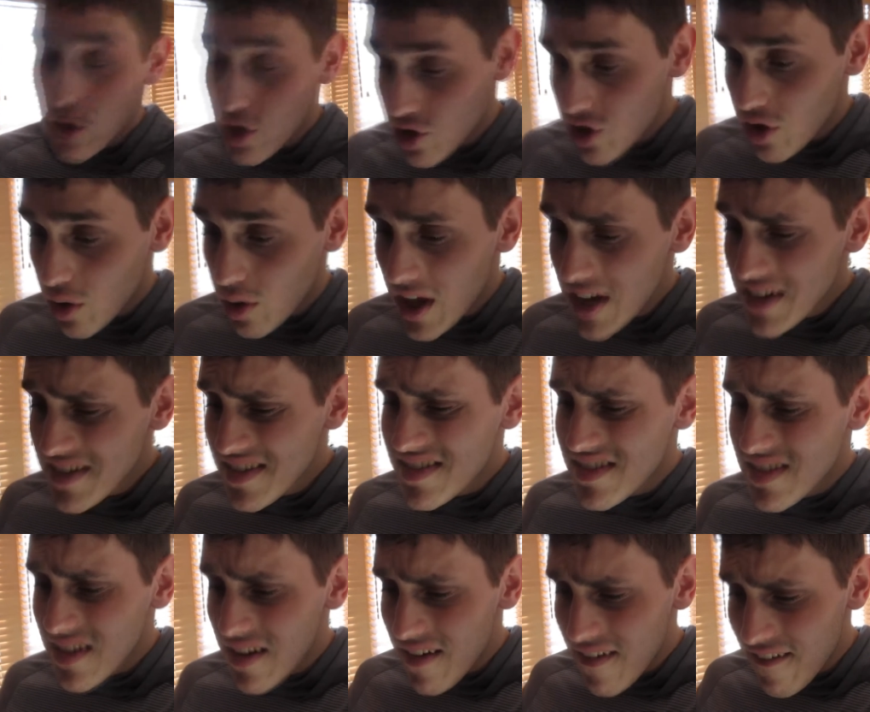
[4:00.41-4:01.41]
So
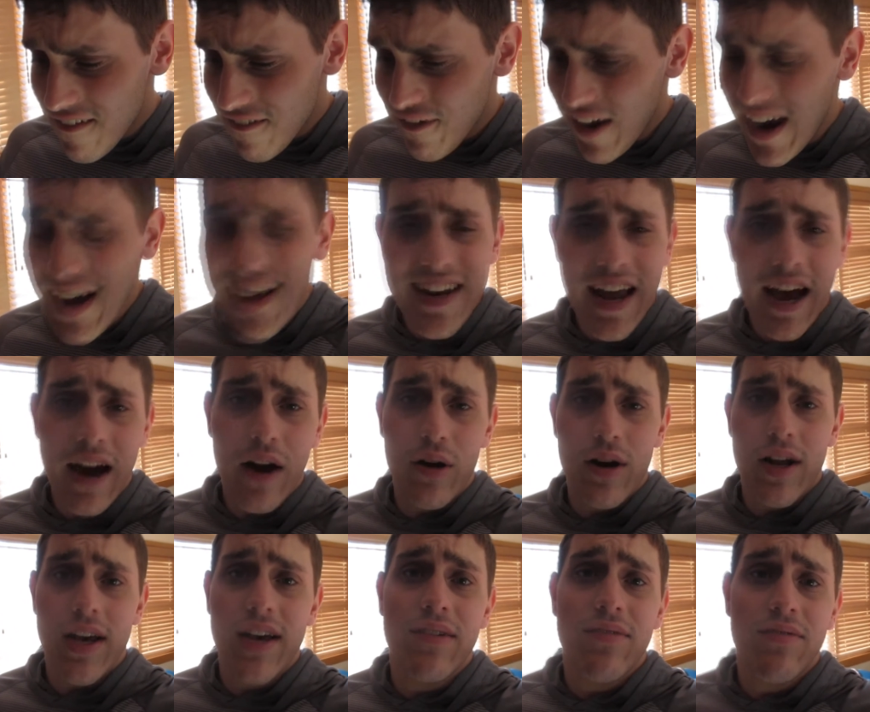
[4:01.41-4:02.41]
let's find
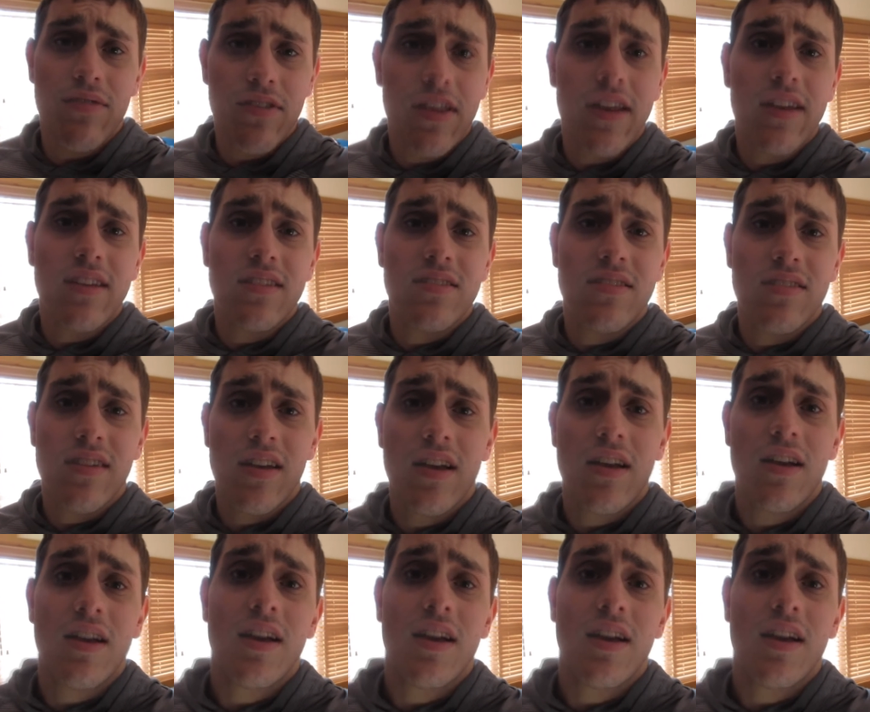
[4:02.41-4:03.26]
out if this